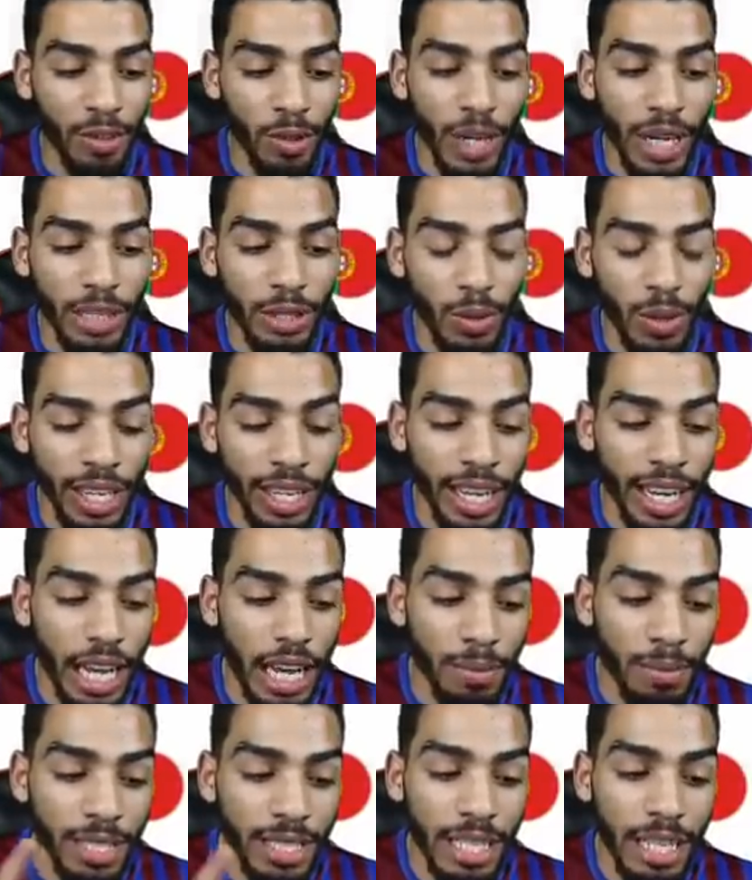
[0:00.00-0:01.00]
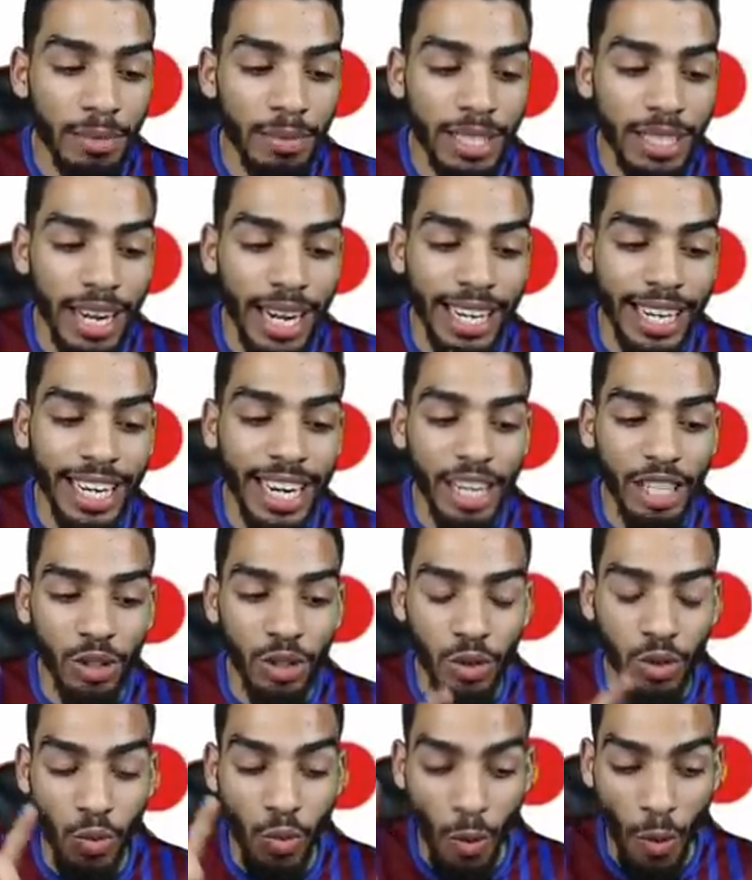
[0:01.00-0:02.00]
if you guys want to get him. His name is Ricardo
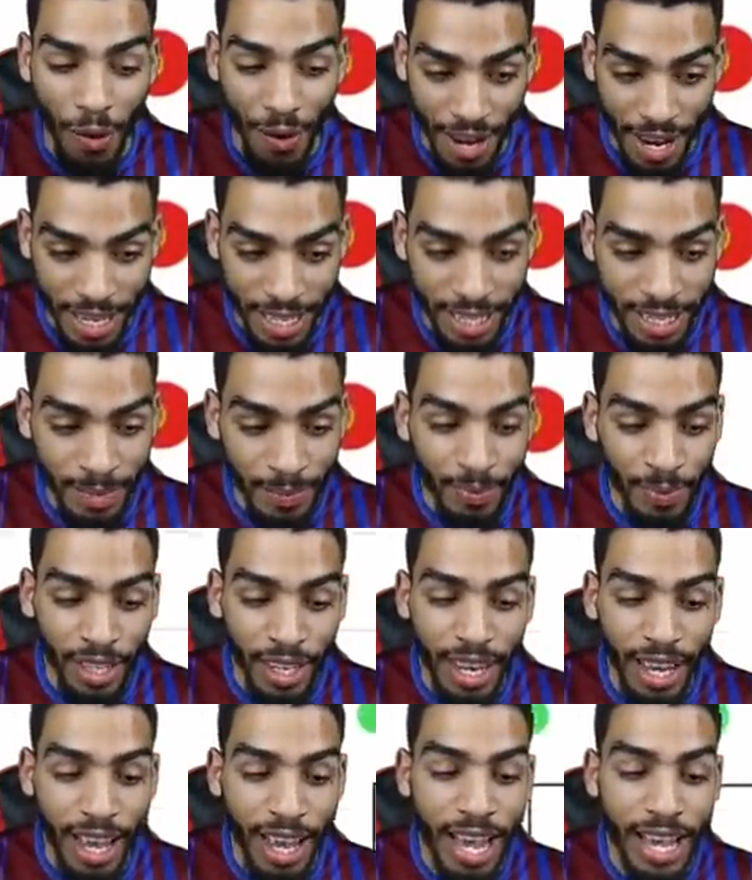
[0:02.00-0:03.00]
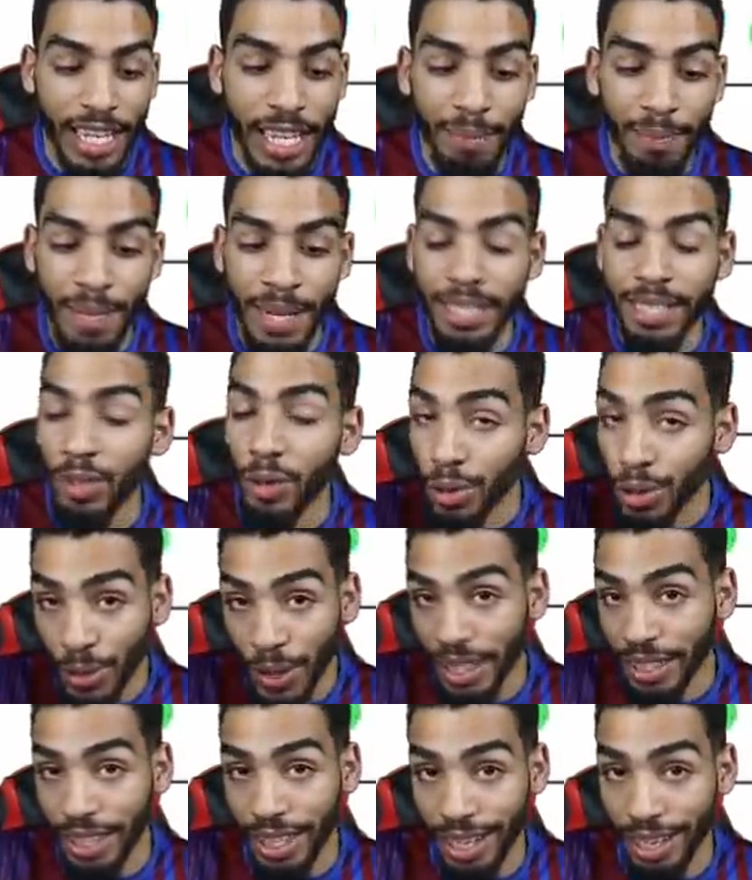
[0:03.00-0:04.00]
Suarez and he plays
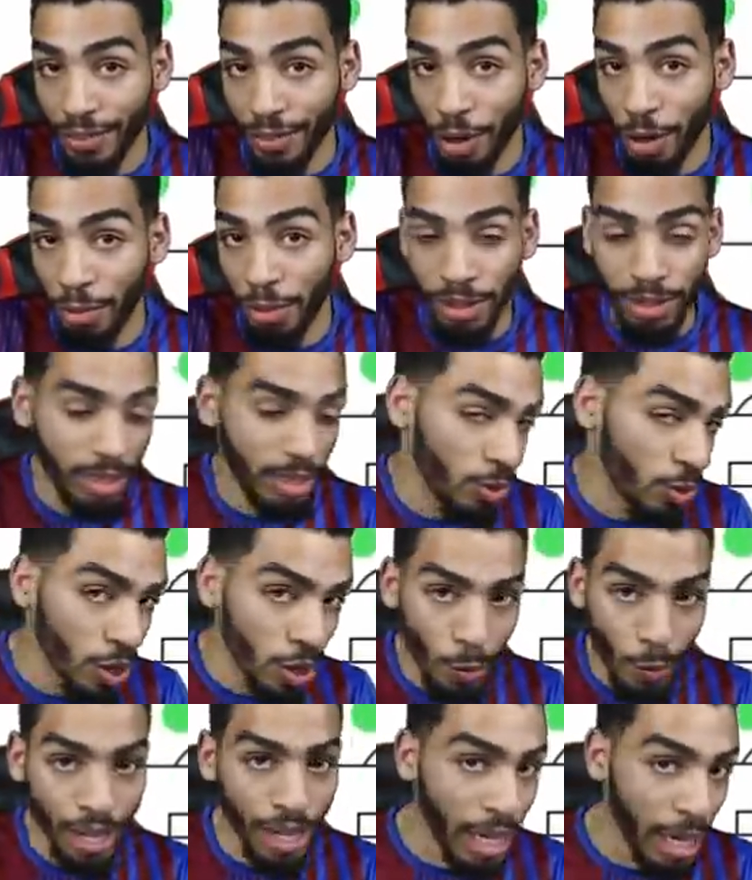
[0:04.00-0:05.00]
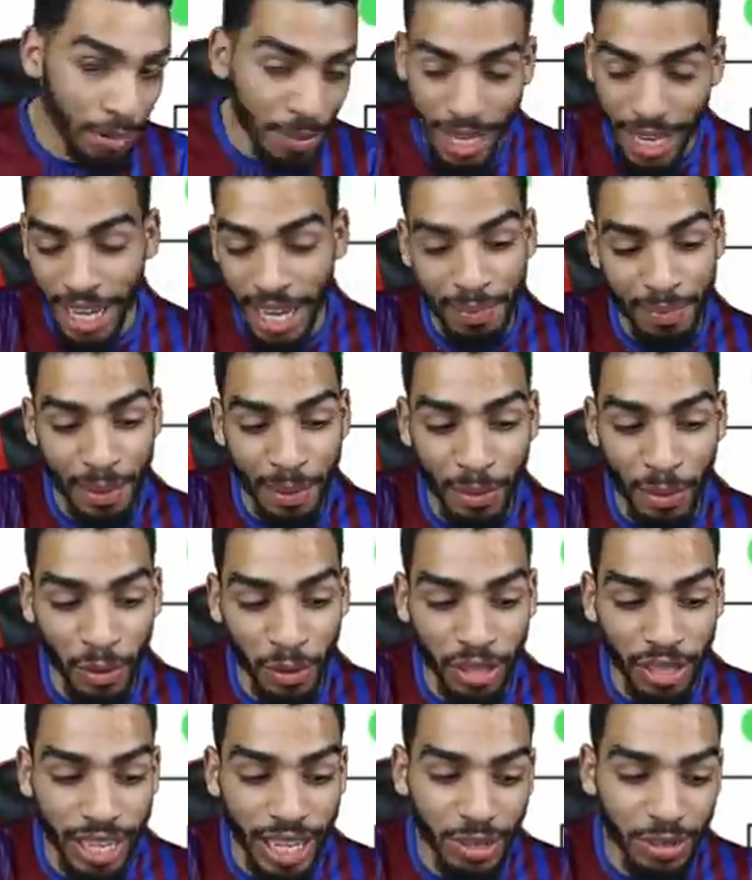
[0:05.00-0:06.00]
counter-attacking football. So you know we're going to be hitting people
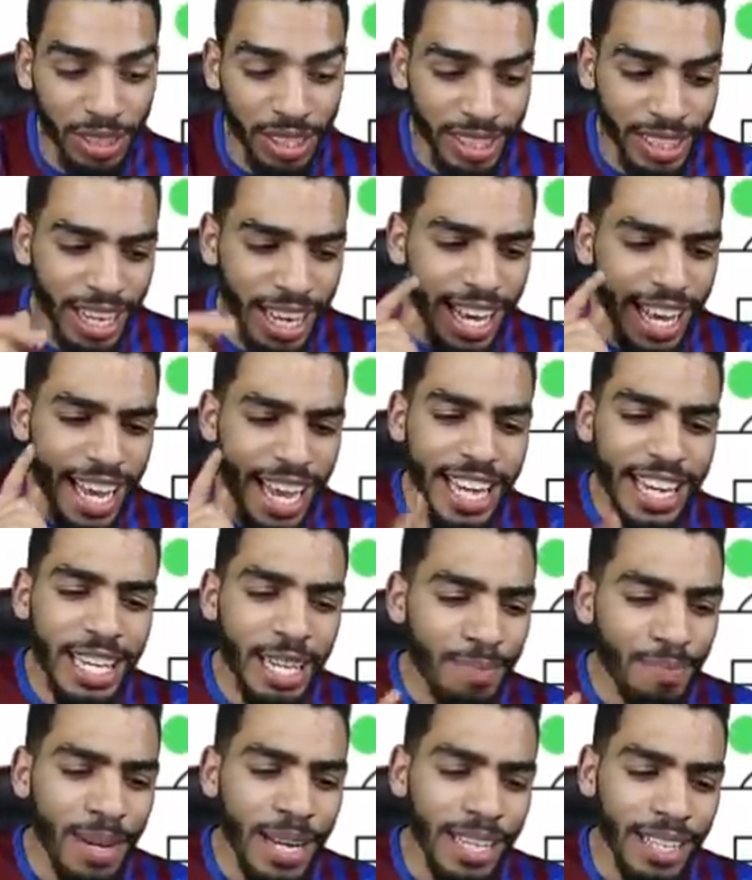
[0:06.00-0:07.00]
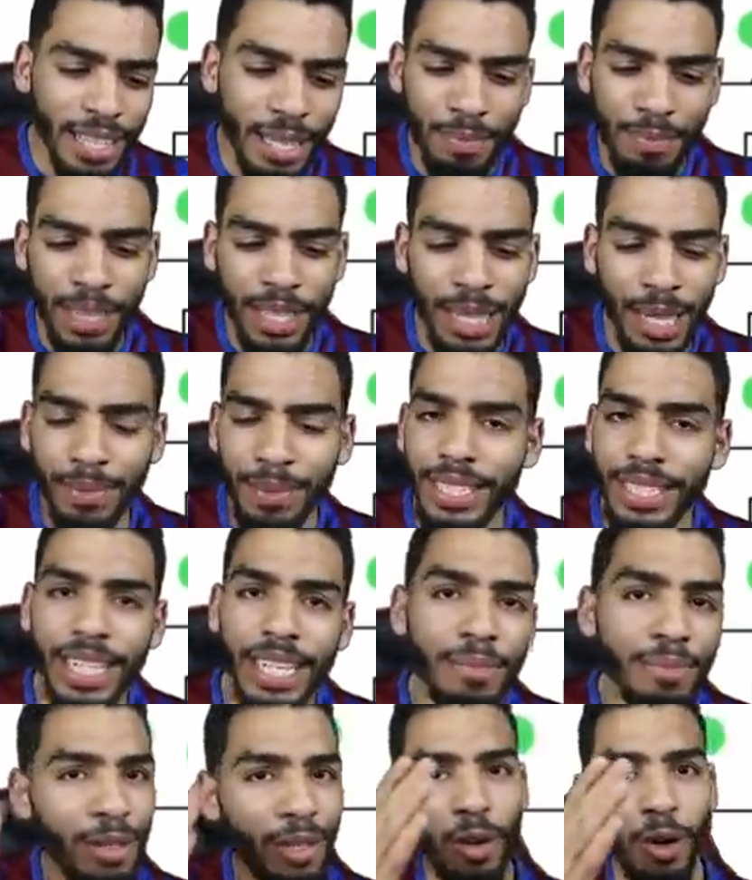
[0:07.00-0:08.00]
on the counters and he play the build-up is
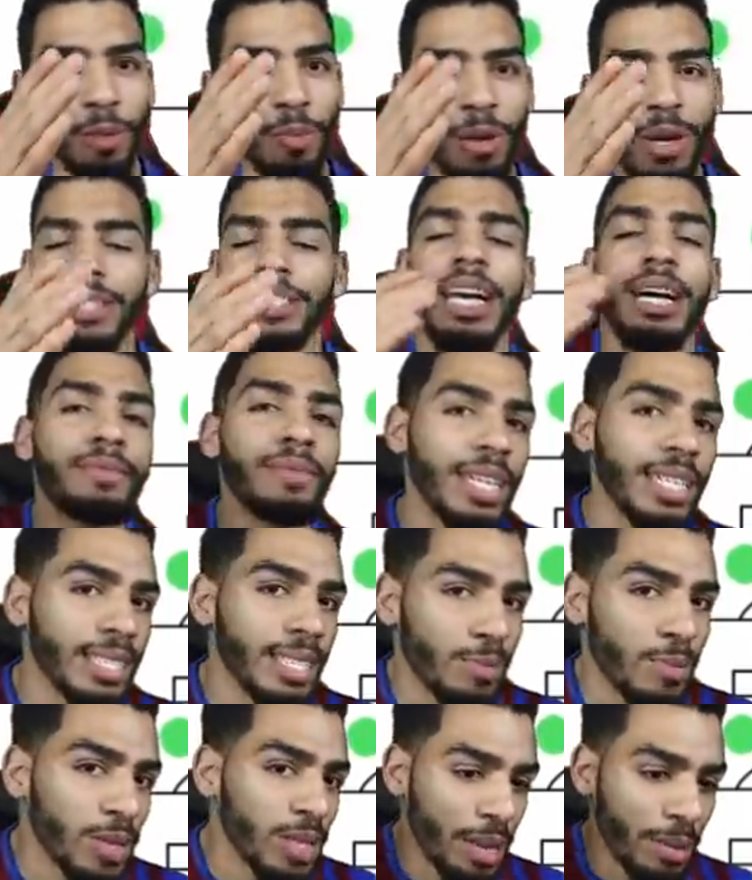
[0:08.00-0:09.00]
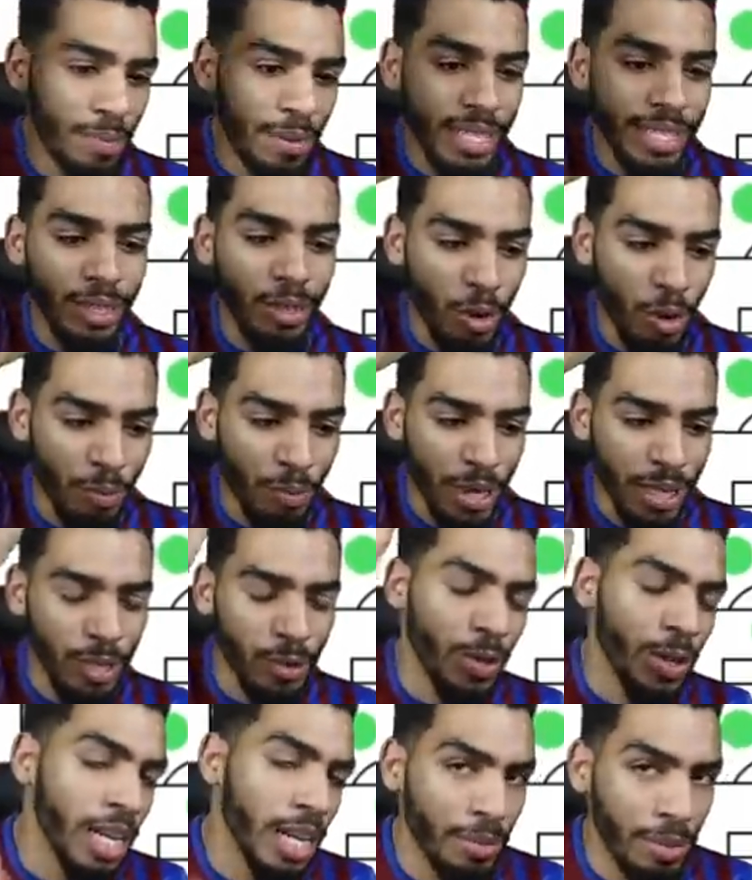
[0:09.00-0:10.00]
going to be long pass. I'm not someone that plays long pass.
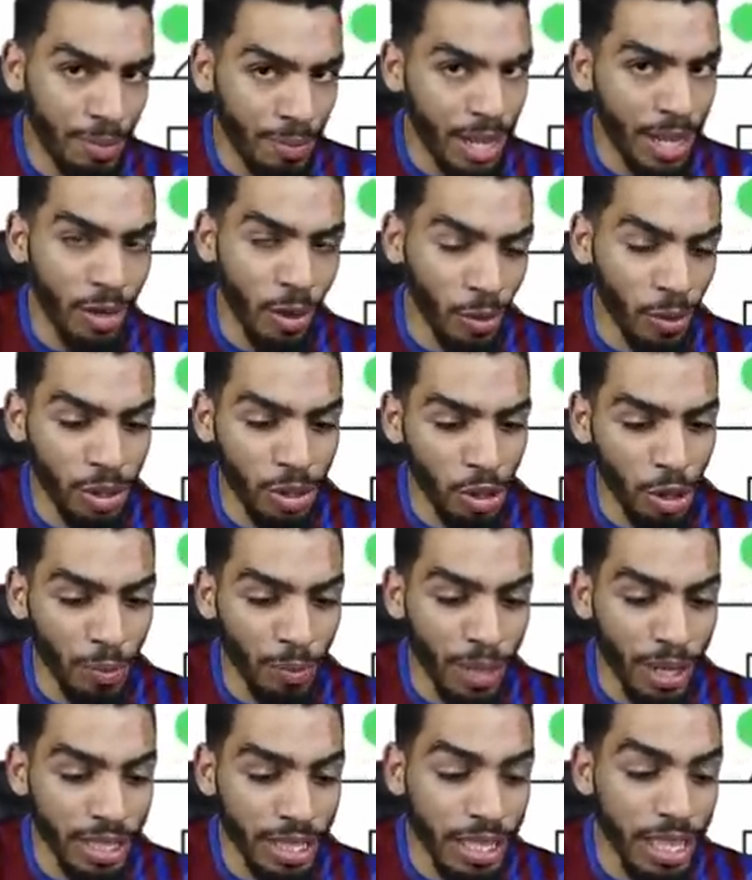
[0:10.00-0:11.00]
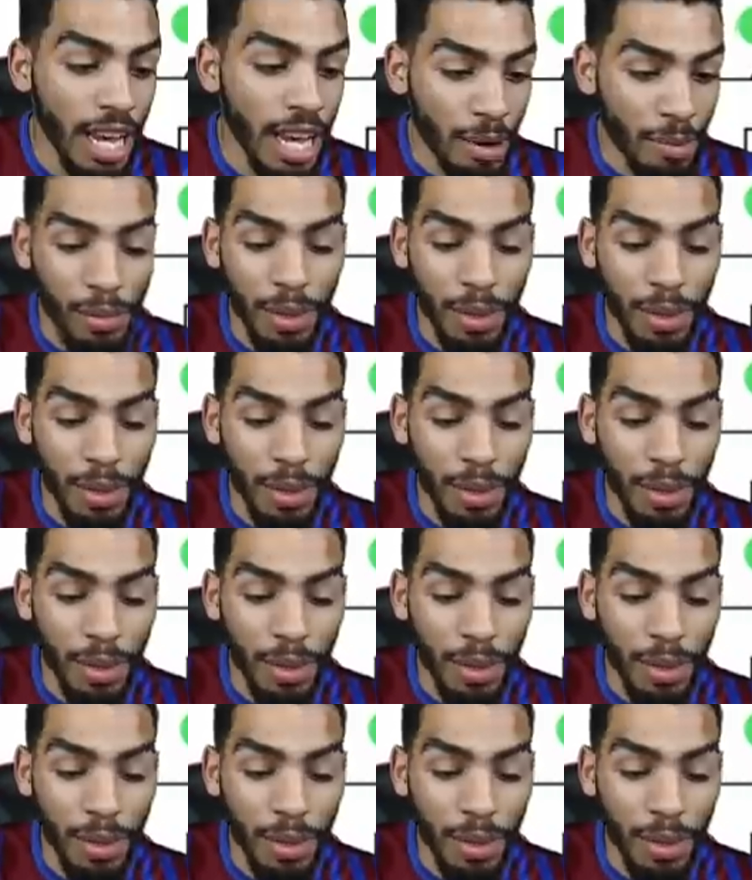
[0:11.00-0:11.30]
We're going to be playing only short passes.